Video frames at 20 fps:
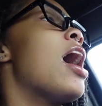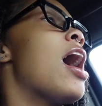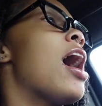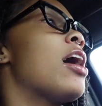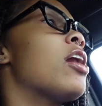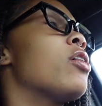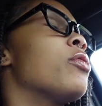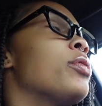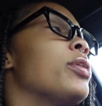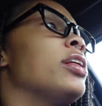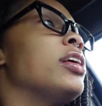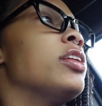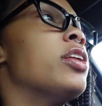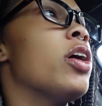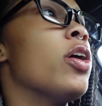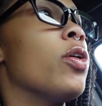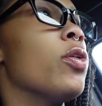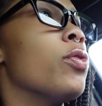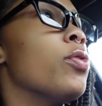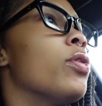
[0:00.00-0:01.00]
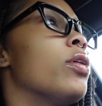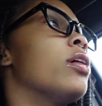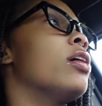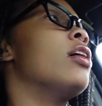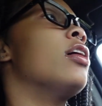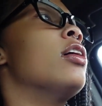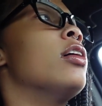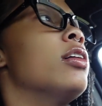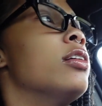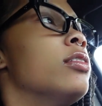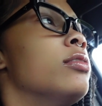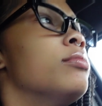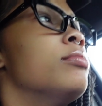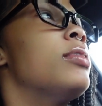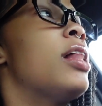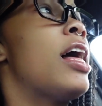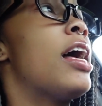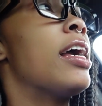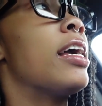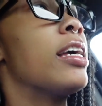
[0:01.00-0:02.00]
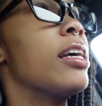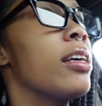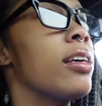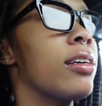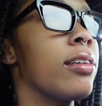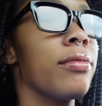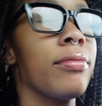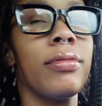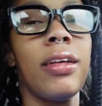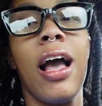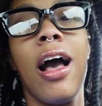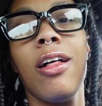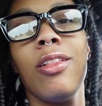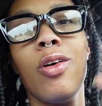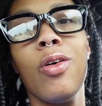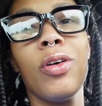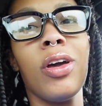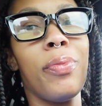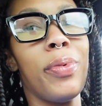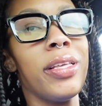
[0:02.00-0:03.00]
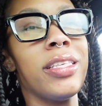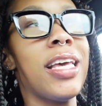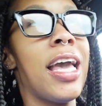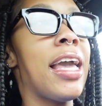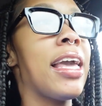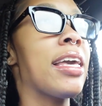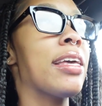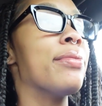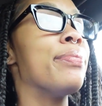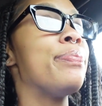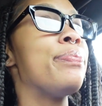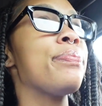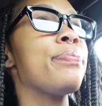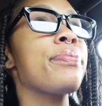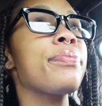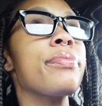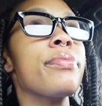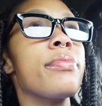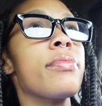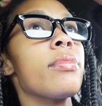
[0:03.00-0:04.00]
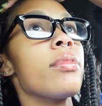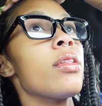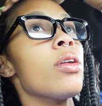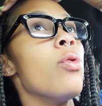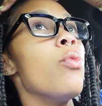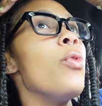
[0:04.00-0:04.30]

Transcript: I don't really know um, like how long it be taking. One and a half miles.